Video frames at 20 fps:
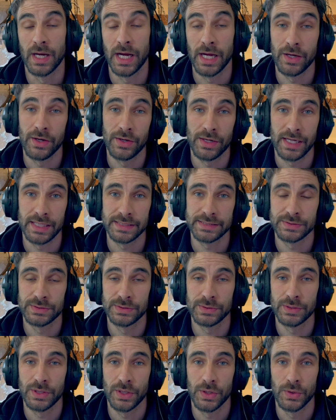I got asked
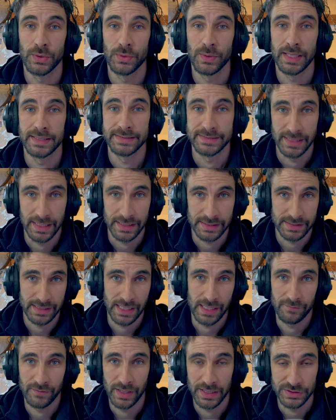to go and duct
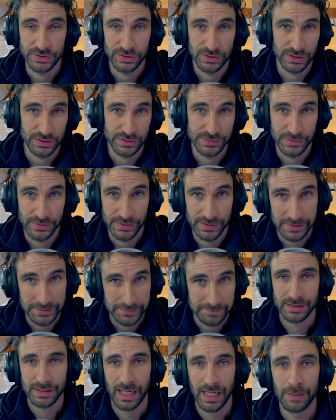that Rangehood
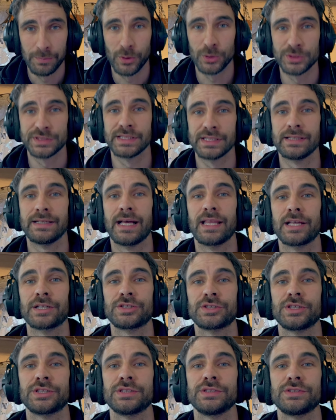externally. I posted an
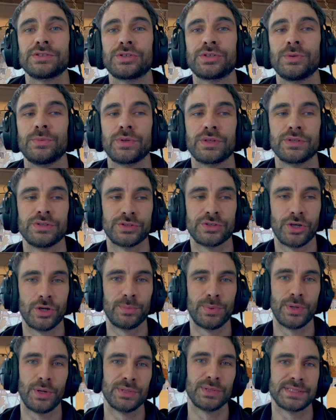electrician's group with a troll
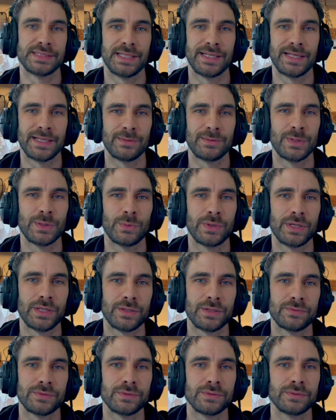post saying, what are
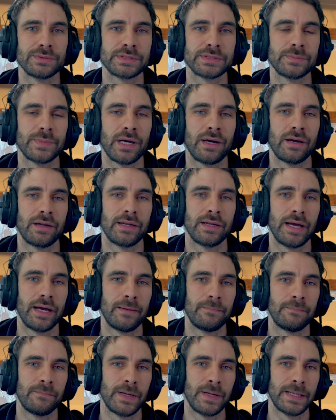the rules about
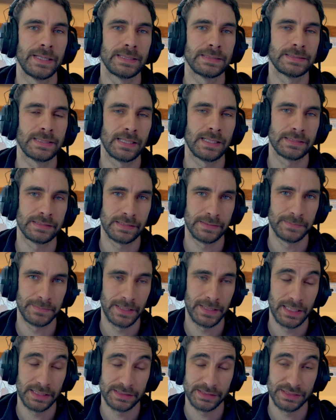running ducting
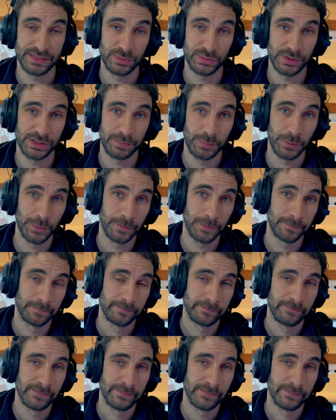past the switchboard?